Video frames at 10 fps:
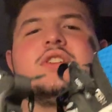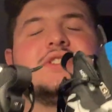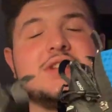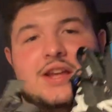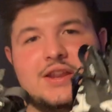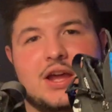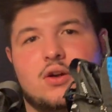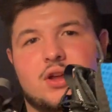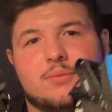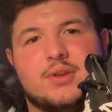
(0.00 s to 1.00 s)
gonna stand
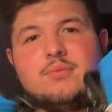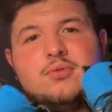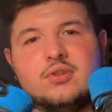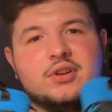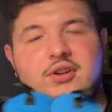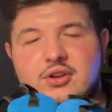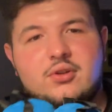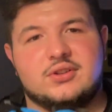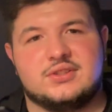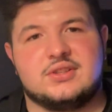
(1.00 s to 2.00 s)
out and people are gonna
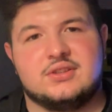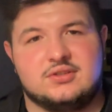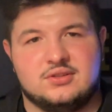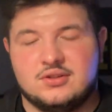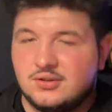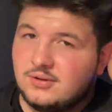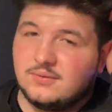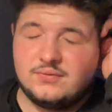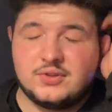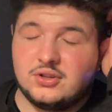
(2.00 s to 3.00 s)
notice these.
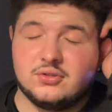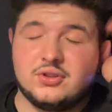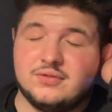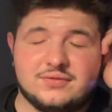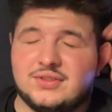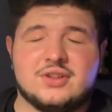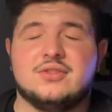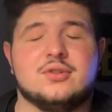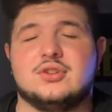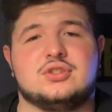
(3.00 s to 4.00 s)
You'll they'll
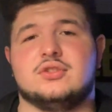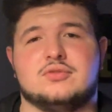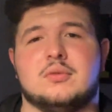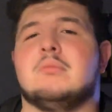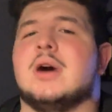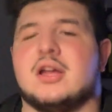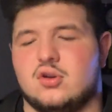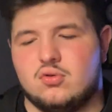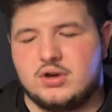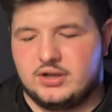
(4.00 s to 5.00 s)
notice you from a
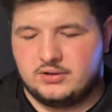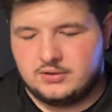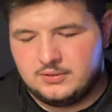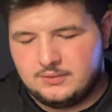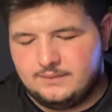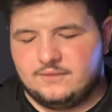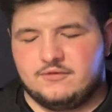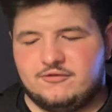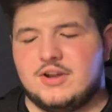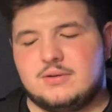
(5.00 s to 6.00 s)
mile away.
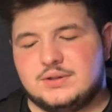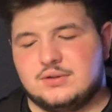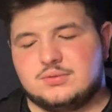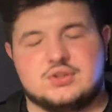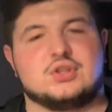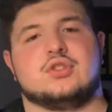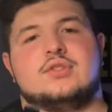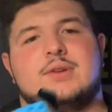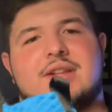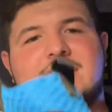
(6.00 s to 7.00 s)
Very dope sneaker.
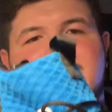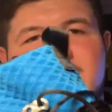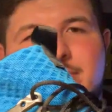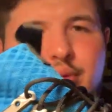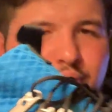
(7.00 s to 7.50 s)
You got the zebra